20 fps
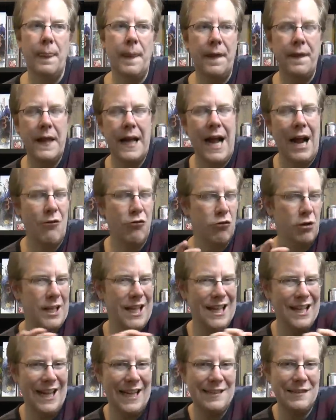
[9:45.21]
The thing I
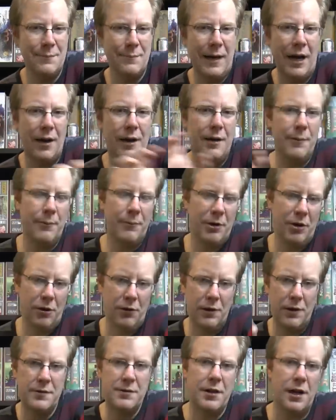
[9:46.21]
really liked about it, you
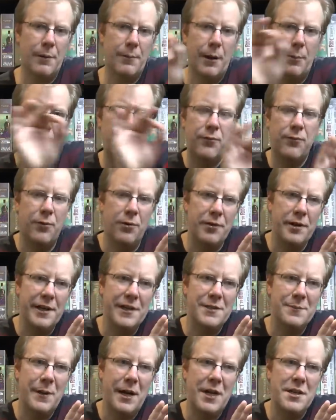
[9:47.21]
know, let's talk about before the
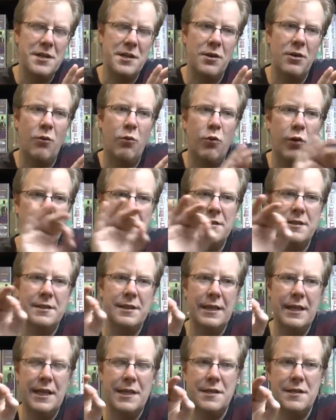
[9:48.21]
expansion,
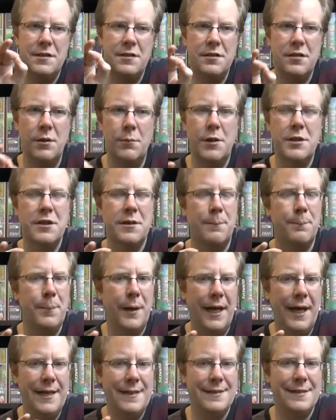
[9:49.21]
was it's so much a
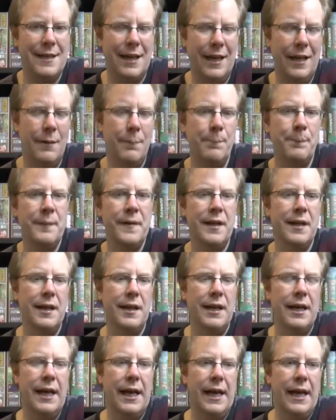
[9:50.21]
pace game,
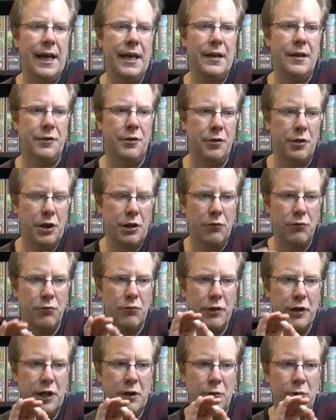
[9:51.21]
and you
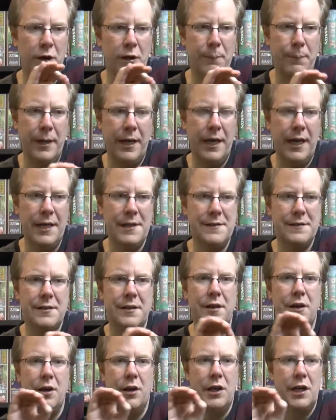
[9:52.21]
really want to
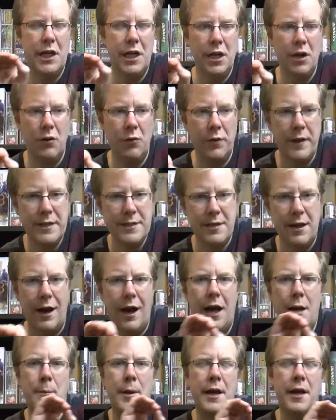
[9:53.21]
pace, you know, the
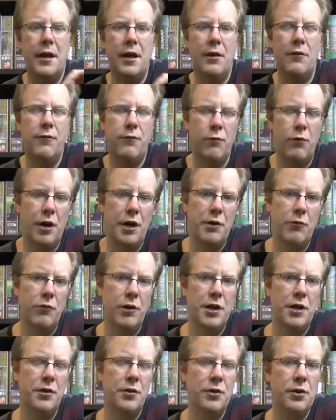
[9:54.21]
timing of
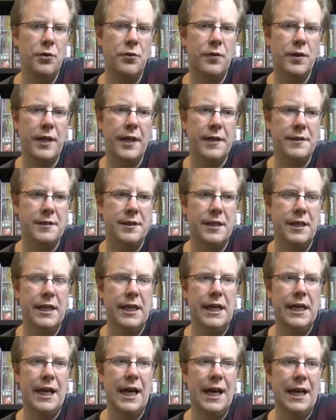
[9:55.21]
when you do things.
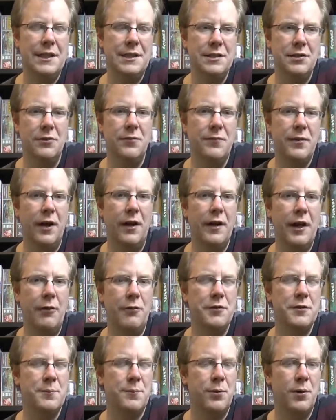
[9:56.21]
And I still felt
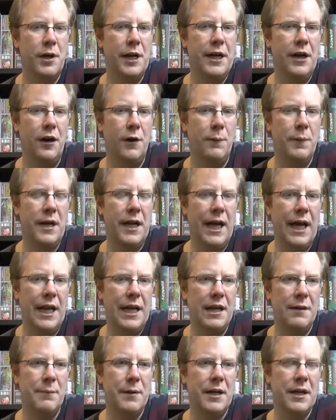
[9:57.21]
it was pretty
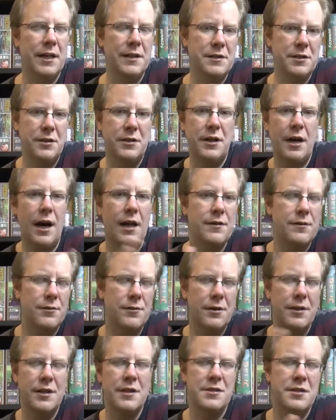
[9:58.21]
open-ended, because you got
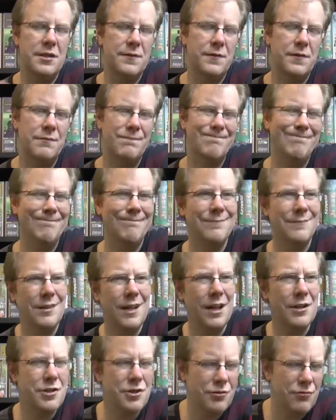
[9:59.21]
sort of these different
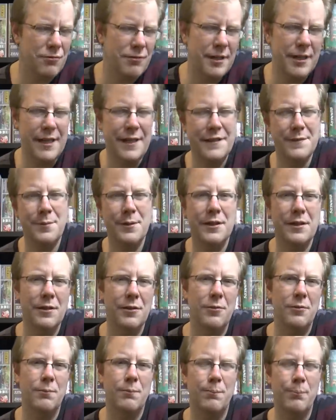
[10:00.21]
not trees, but
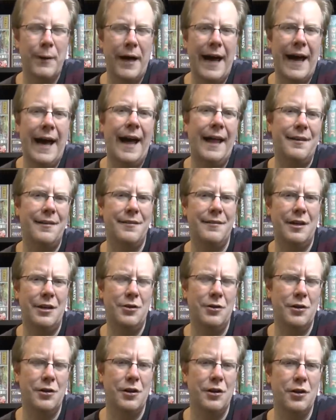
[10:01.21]
little paths
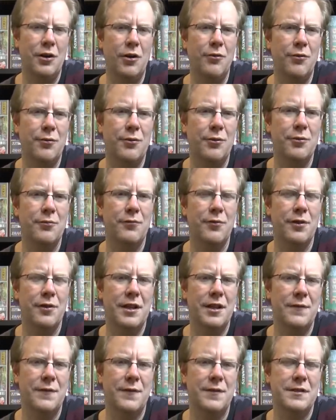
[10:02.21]
that you could go through for
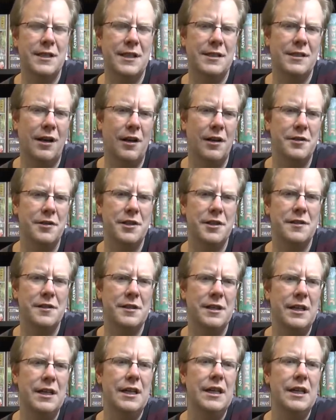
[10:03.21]
the different technologies.